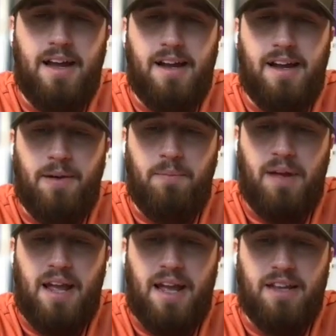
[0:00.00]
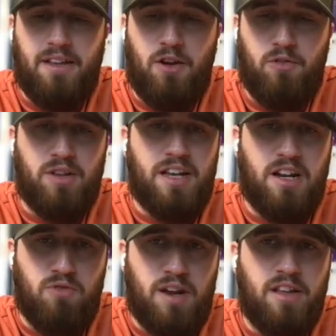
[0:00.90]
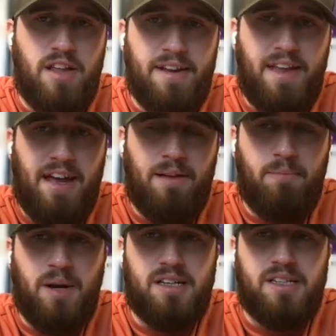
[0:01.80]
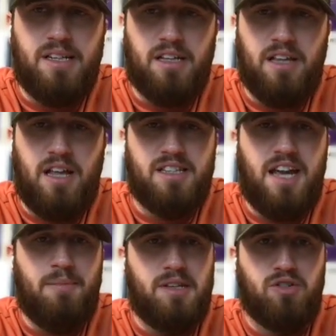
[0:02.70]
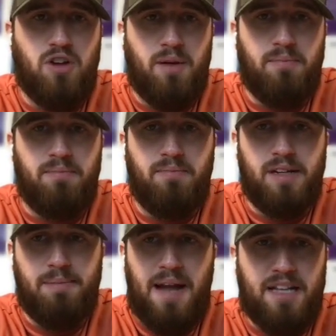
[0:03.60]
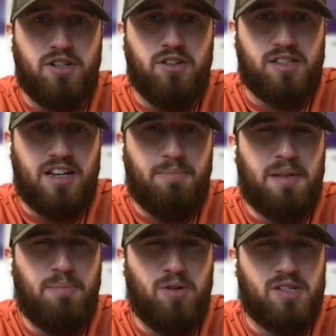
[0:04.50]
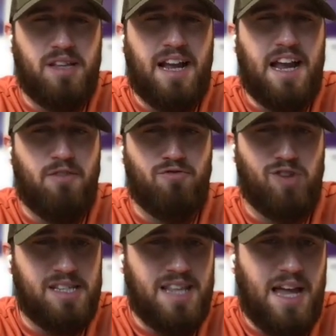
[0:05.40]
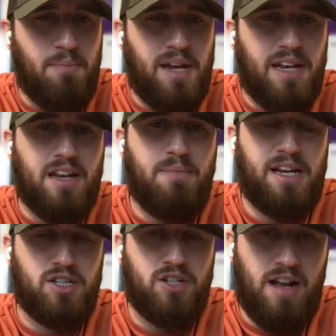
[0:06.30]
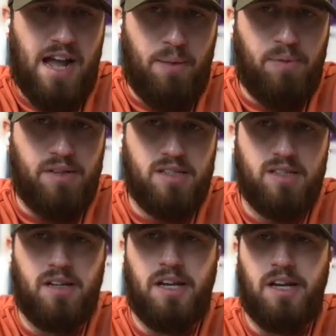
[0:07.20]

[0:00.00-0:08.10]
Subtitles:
And they're really going to run a lot of that, but a lot of the time the Scrum master is going to be the person that kind of runs that meeting and makes sure it happens.